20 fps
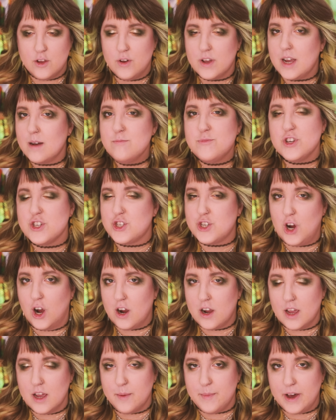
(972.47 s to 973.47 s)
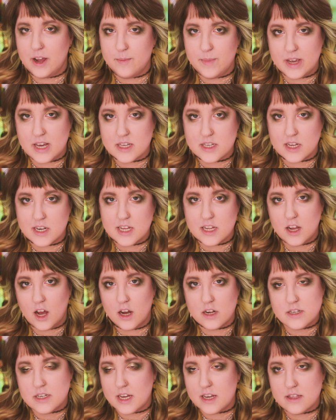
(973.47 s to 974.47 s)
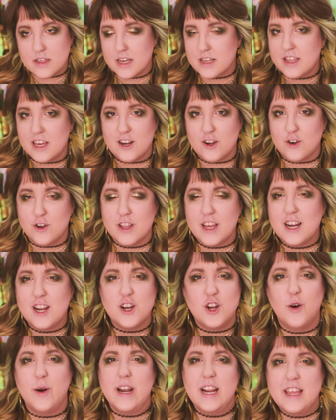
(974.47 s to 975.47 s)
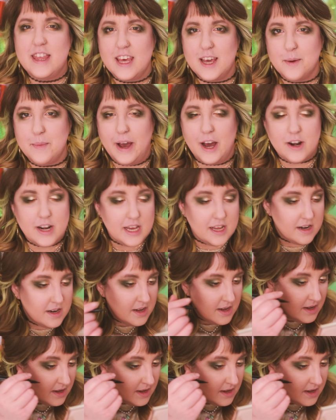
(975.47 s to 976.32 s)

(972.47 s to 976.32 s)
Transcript: They're like, I'm just talking about it because I need content. Like they don't, they didn't know anything about it.